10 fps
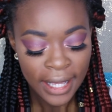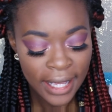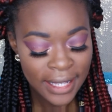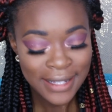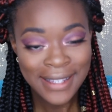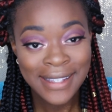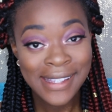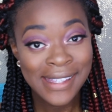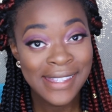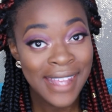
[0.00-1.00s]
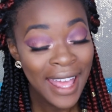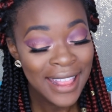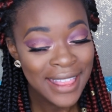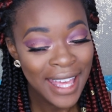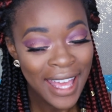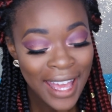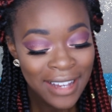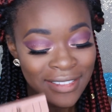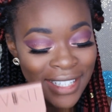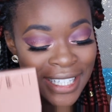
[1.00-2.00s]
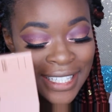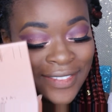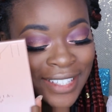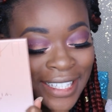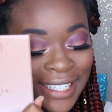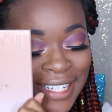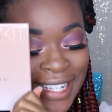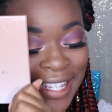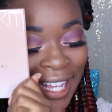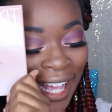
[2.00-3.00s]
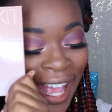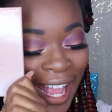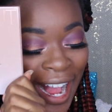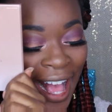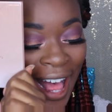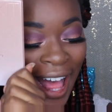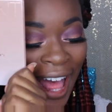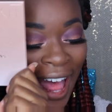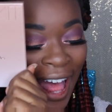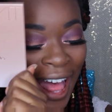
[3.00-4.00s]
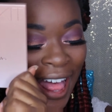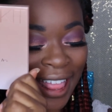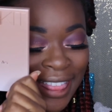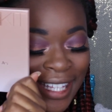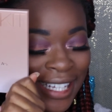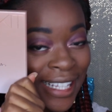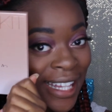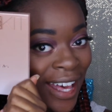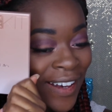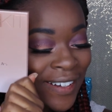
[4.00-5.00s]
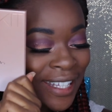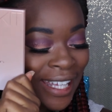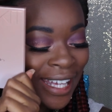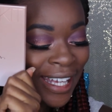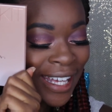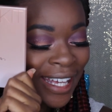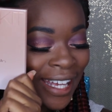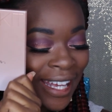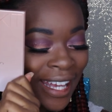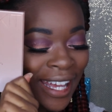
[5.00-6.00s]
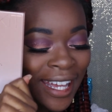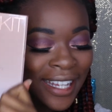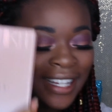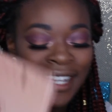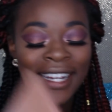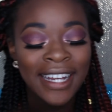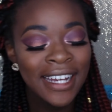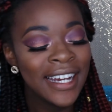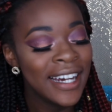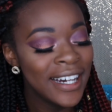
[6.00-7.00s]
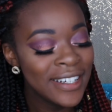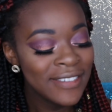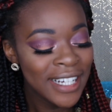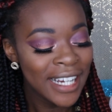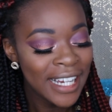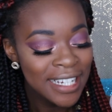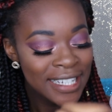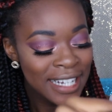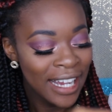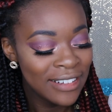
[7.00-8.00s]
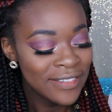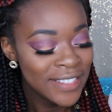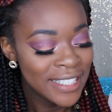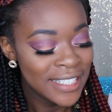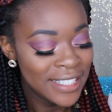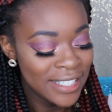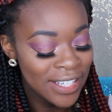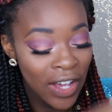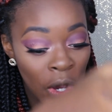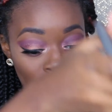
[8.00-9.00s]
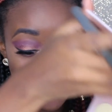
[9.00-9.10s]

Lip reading: And to set that, we're gonna be using the Glow Kit. Oh my gosh, I'm so